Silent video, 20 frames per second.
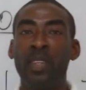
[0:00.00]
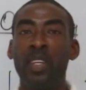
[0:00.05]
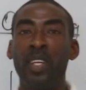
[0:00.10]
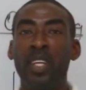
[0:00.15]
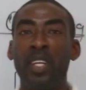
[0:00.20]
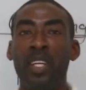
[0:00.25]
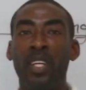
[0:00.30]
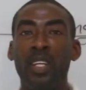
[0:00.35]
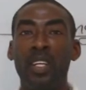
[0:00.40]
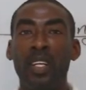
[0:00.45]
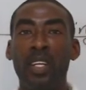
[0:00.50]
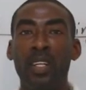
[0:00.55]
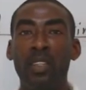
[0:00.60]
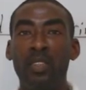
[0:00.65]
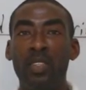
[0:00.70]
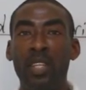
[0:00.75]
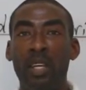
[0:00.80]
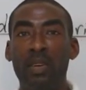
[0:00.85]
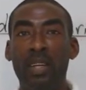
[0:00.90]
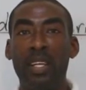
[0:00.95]

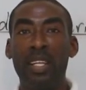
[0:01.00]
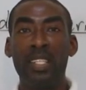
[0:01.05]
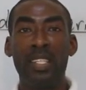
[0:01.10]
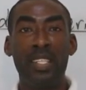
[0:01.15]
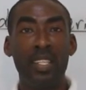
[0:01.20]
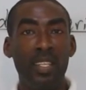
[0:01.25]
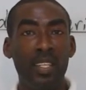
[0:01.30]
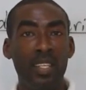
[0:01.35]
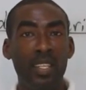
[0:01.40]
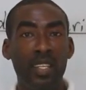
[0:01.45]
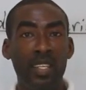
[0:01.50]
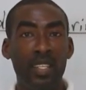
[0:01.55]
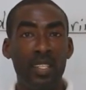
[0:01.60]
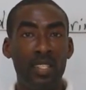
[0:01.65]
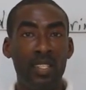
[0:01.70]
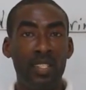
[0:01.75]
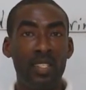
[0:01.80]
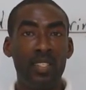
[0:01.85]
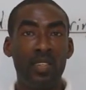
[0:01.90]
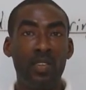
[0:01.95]
Our lesson
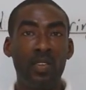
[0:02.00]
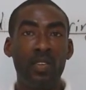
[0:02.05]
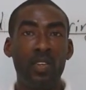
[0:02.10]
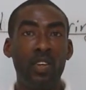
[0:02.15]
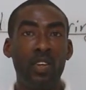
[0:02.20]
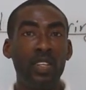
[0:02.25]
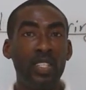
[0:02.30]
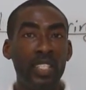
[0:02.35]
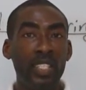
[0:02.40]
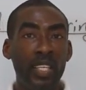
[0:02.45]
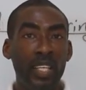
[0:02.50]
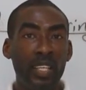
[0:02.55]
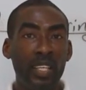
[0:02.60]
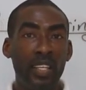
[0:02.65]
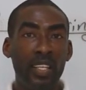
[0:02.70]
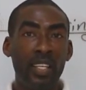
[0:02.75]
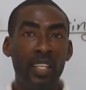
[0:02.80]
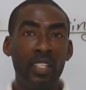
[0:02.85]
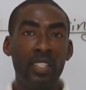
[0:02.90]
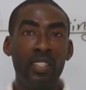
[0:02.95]
is on
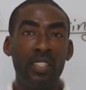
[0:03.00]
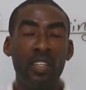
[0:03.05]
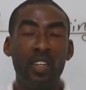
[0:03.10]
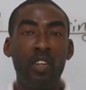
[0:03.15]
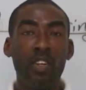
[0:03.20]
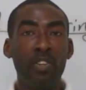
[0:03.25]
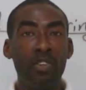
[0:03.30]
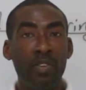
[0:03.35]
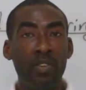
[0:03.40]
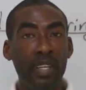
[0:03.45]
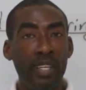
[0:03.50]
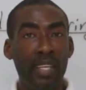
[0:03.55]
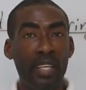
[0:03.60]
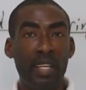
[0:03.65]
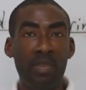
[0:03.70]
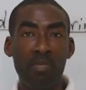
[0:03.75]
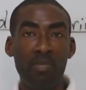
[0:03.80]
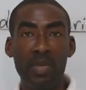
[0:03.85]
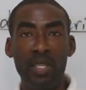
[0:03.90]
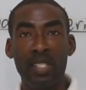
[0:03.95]
ordinal and ordering
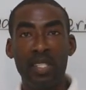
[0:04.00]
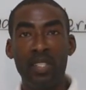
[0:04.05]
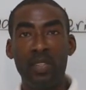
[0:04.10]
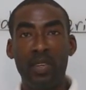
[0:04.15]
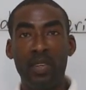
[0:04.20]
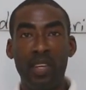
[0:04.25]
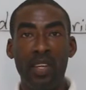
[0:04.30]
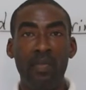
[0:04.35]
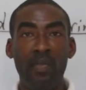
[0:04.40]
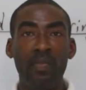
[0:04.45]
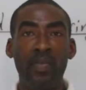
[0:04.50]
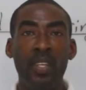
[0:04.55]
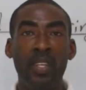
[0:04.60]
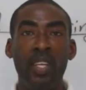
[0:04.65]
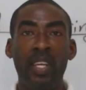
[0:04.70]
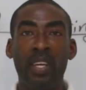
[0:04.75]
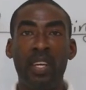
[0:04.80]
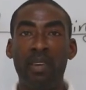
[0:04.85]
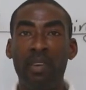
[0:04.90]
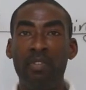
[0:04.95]
numbers, okay?
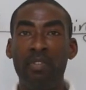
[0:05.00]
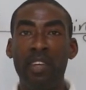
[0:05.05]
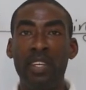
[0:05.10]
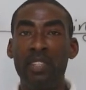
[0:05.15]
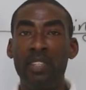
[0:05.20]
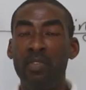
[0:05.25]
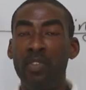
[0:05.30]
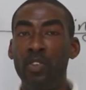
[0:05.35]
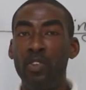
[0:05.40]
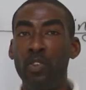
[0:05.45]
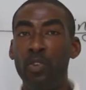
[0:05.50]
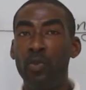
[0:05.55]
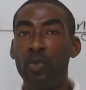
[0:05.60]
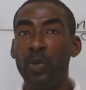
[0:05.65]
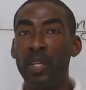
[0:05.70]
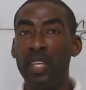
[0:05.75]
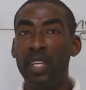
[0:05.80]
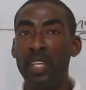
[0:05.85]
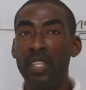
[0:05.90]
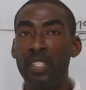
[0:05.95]
Our first video
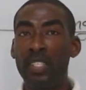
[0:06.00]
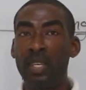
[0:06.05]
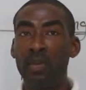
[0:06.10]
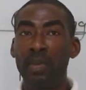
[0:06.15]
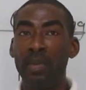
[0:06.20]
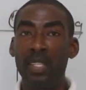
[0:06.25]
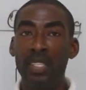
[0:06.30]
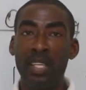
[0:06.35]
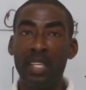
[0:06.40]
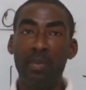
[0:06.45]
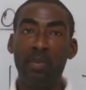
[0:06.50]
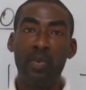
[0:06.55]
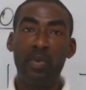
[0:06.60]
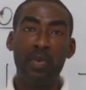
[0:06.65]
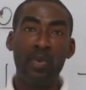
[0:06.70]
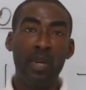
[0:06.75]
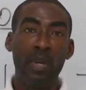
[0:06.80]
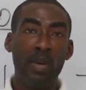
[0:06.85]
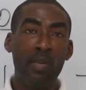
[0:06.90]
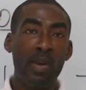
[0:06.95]
we did some
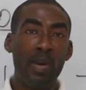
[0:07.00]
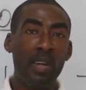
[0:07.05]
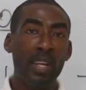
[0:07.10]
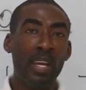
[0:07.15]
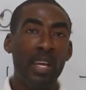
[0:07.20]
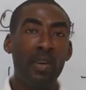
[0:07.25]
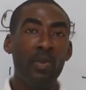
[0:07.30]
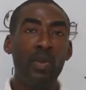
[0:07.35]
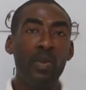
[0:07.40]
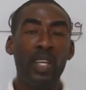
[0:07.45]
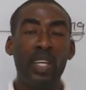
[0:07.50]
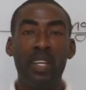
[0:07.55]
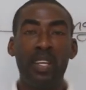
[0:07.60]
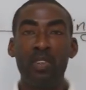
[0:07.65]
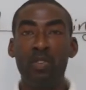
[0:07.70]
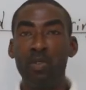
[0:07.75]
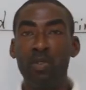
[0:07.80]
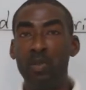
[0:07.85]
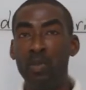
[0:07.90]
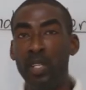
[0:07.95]
example about how we
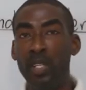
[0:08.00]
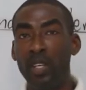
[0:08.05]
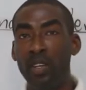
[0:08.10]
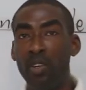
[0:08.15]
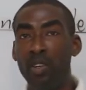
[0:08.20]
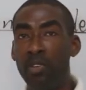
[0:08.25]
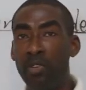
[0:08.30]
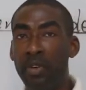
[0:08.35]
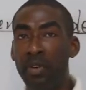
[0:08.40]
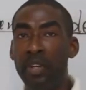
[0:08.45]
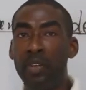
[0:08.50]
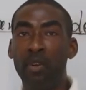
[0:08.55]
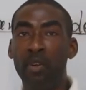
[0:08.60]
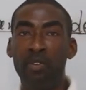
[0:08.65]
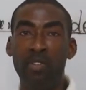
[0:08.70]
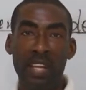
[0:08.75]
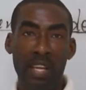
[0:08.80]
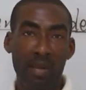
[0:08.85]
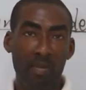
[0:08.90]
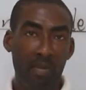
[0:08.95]
can do the ordering
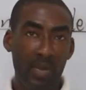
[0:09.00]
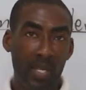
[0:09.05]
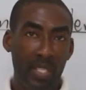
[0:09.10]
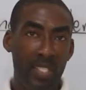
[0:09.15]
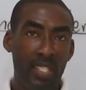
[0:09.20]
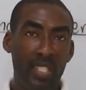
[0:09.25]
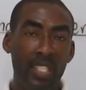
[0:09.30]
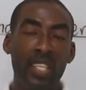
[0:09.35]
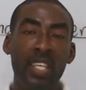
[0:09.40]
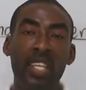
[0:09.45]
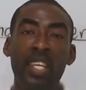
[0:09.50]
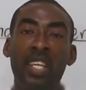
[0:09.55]
of numbers.